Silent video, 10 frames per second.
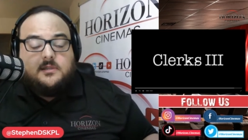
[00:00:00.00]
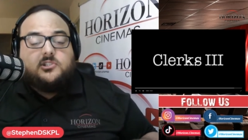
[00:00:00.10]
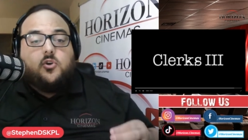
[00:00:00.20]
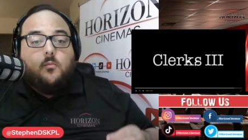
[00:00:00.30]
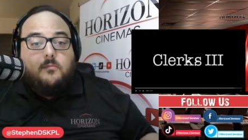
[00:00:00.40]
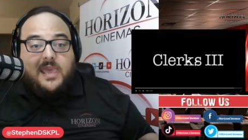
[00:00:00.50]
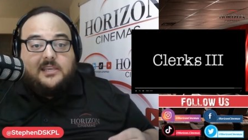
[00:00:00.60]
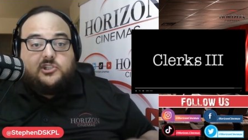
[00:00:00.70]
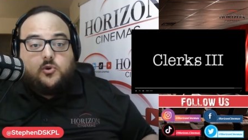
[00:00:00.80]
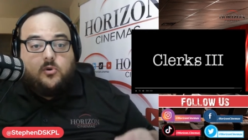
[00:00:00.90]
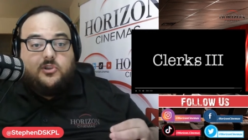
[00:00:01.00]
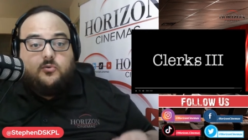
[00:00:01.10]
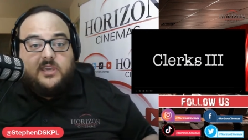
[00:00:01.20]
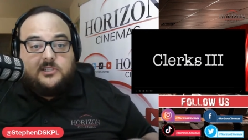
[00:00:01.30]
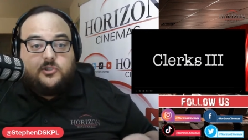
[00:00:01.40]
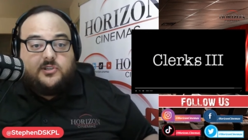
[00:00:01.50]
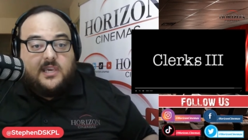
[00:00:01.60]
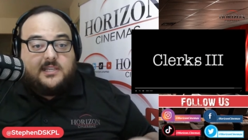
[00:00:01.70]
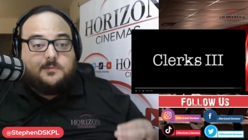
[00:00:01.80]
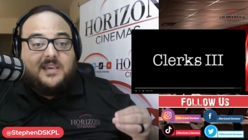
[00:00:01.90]
So make sure you get your
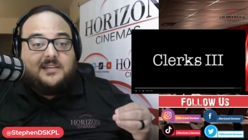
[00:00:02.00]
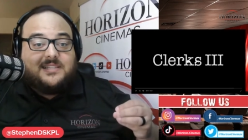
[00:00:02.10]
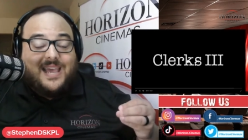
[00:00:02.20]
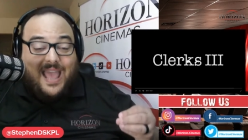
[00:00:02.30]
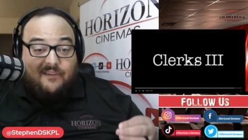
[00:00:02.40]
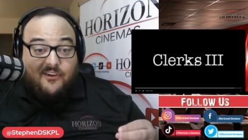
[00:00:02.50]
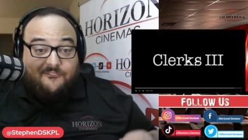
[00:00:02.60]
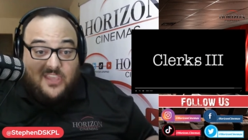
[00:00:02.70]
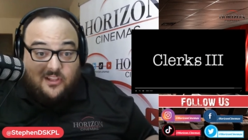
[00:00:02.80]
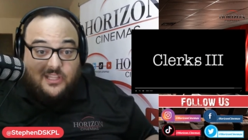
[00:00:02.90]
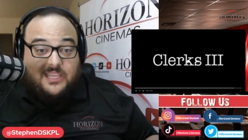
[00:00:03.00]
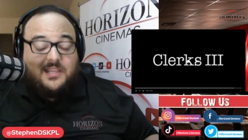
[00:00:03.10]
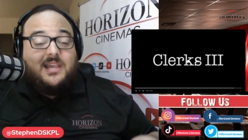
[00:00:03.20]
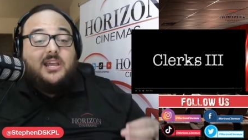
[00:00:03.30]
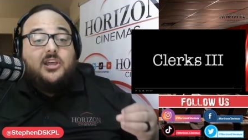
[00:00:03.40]
tickets because I have a feeling